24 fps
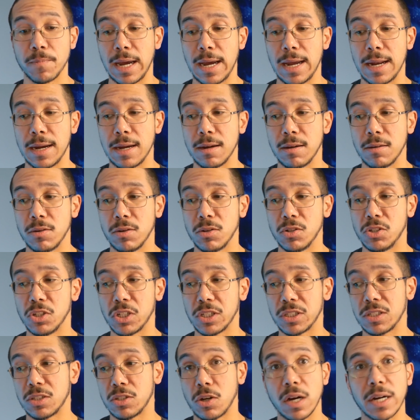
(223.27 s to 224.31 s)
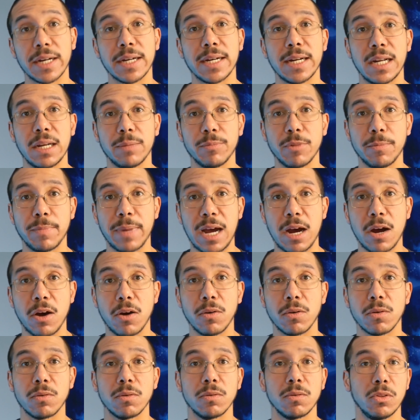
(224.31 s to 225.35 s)
And just talking to him
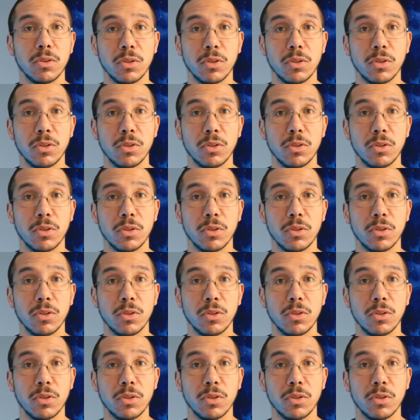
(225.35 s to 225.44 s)
about